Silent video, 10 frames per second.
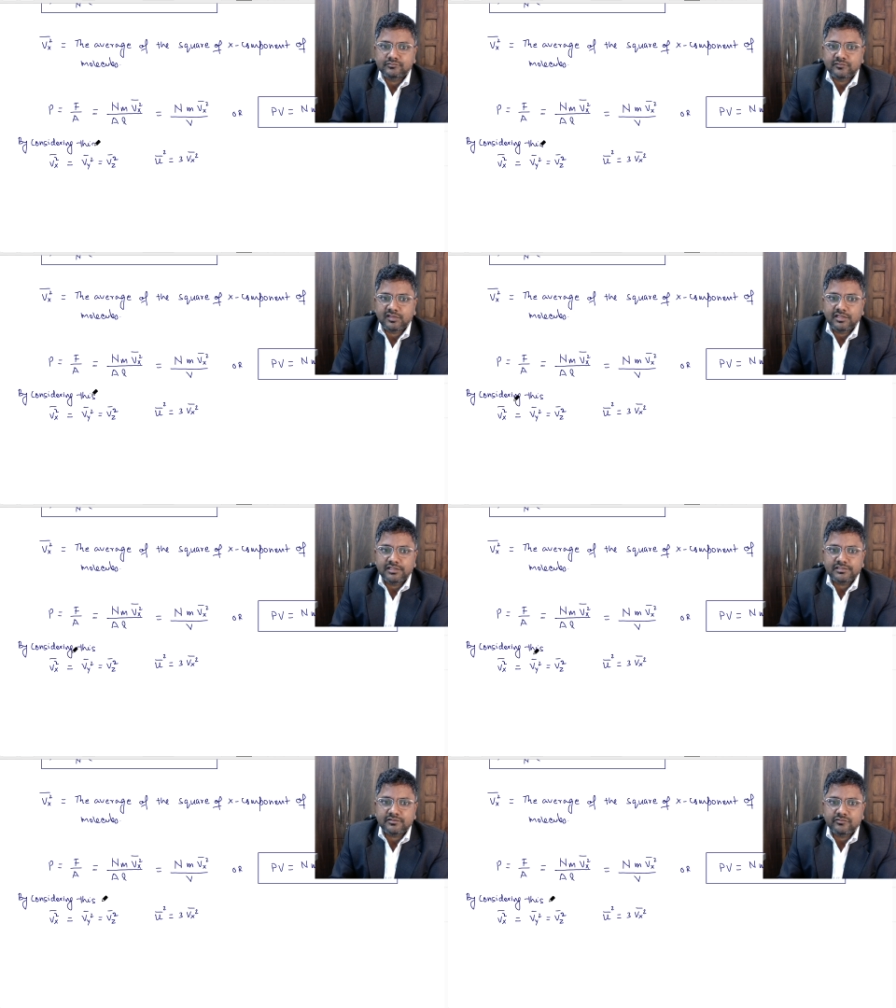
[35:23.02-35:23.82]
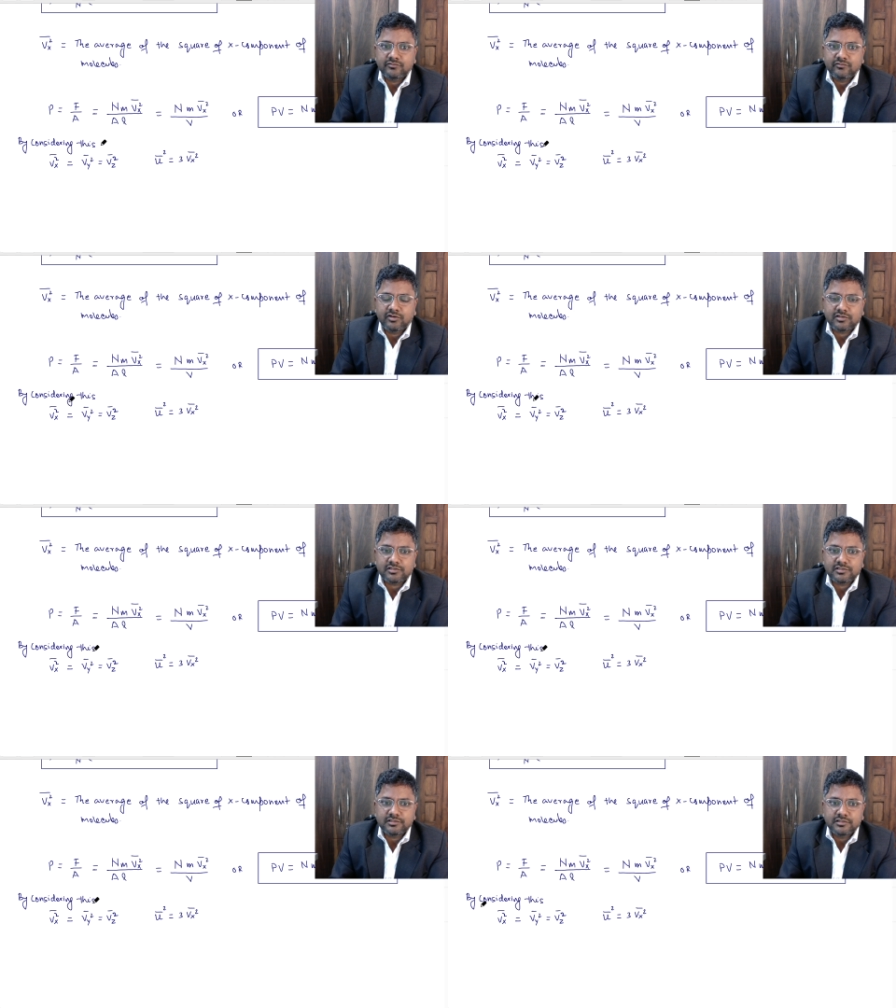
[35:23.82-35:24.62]
this, what?
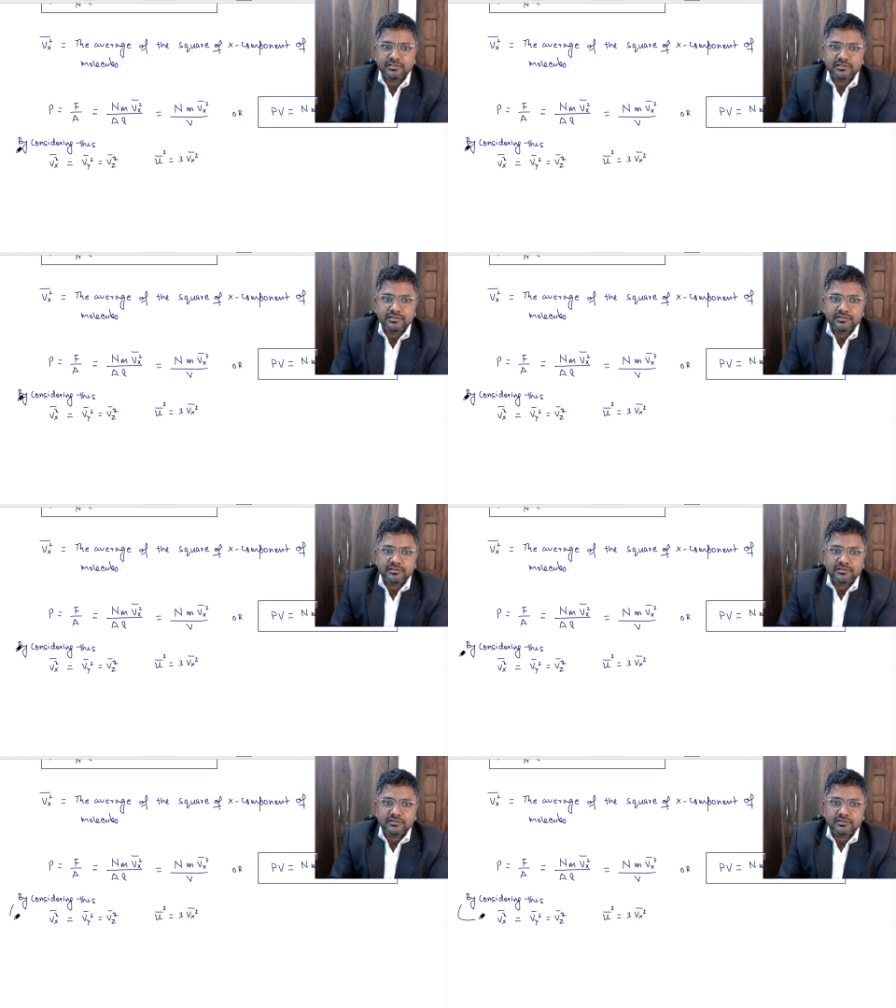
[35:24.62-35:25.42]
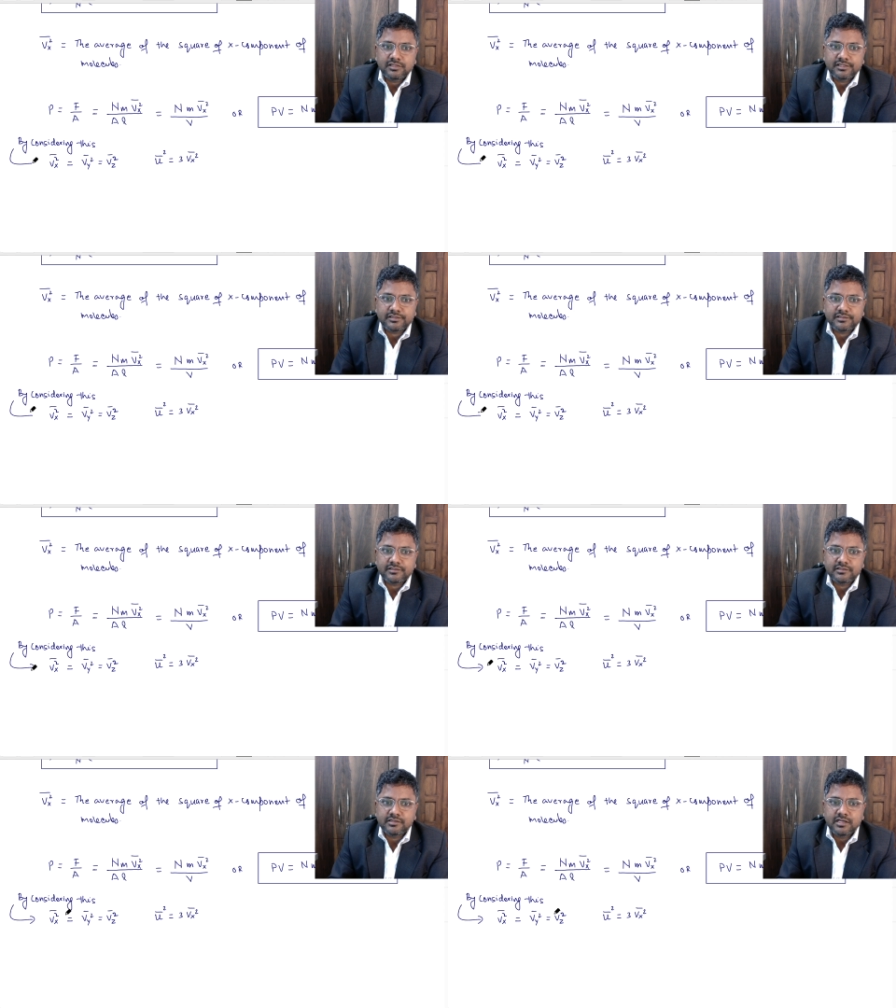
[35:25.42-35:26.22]
This.
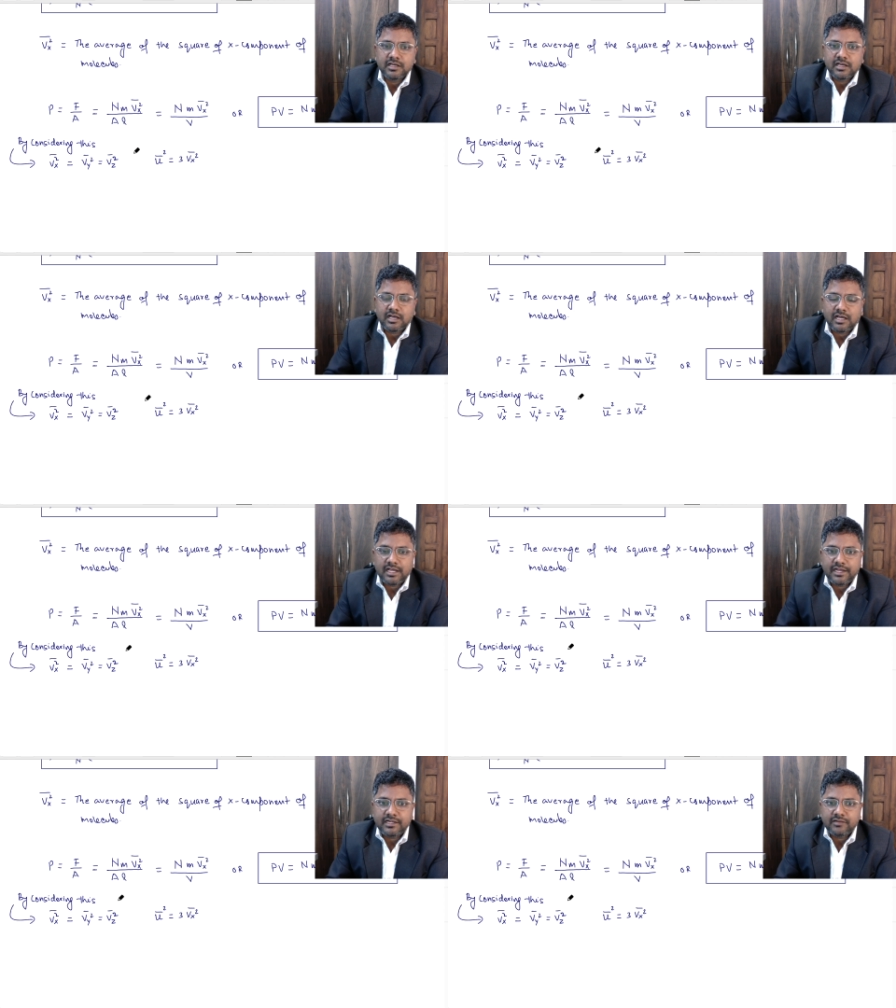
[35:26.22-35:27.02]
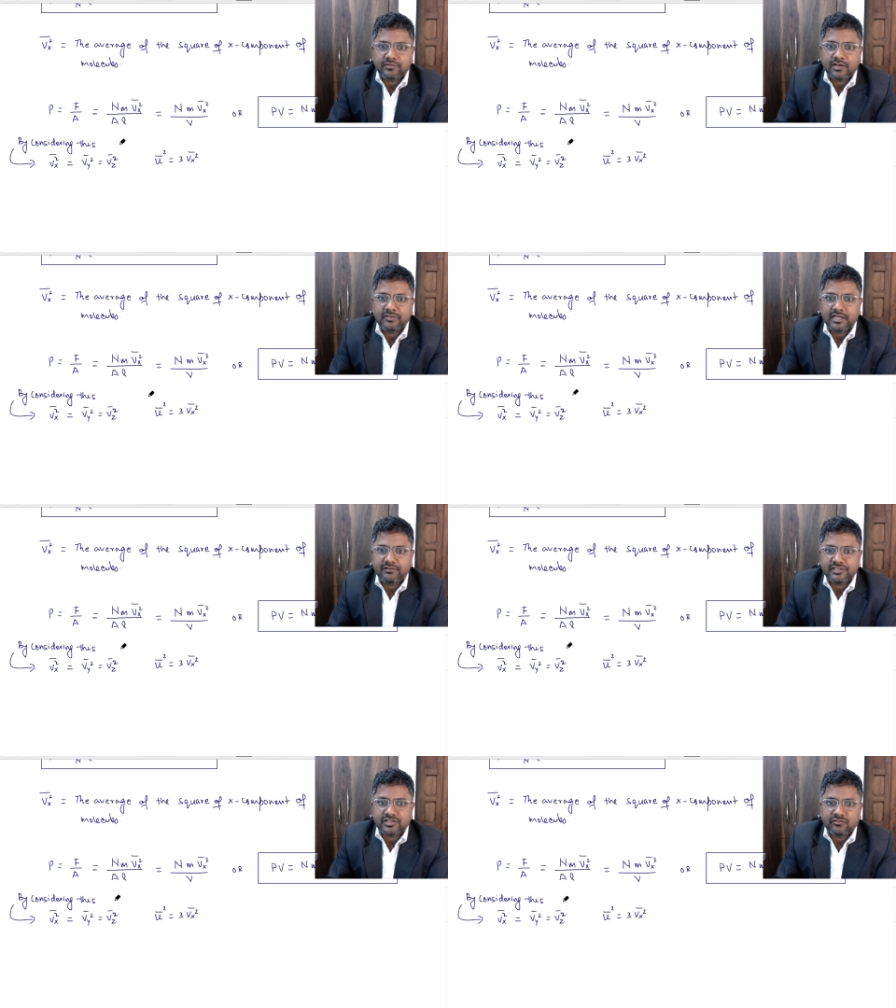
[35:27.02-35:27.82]
And from
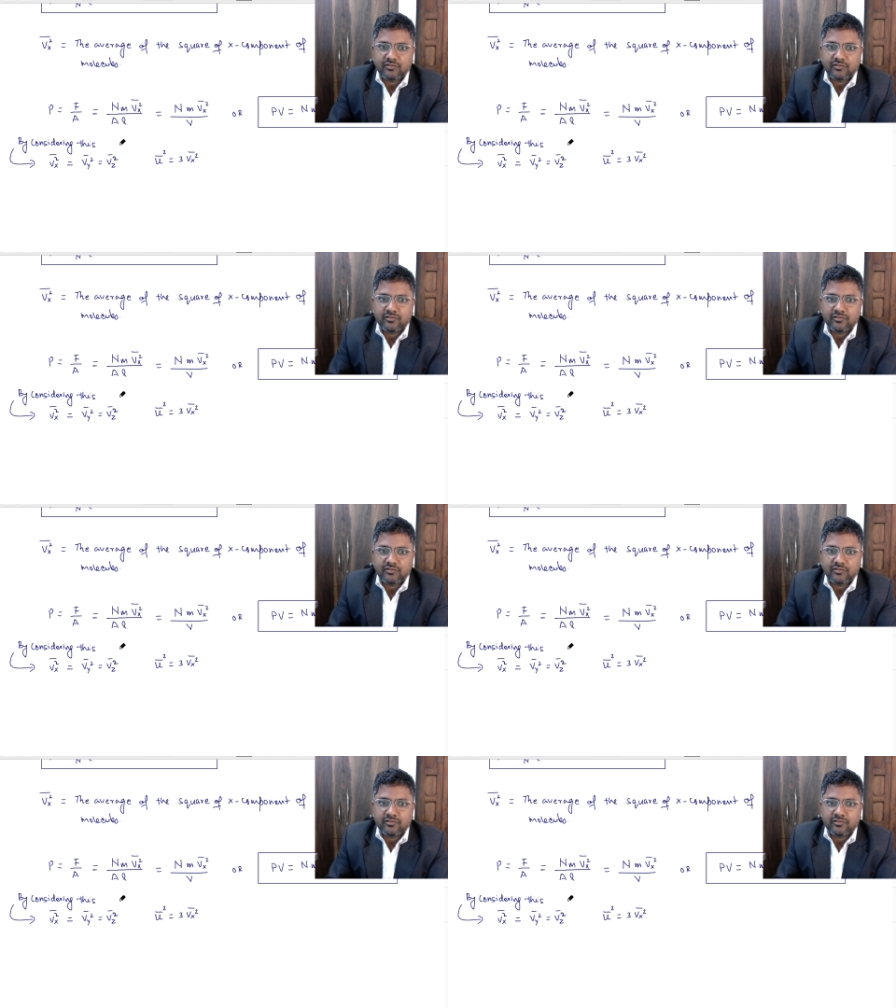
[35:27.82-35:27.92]
equation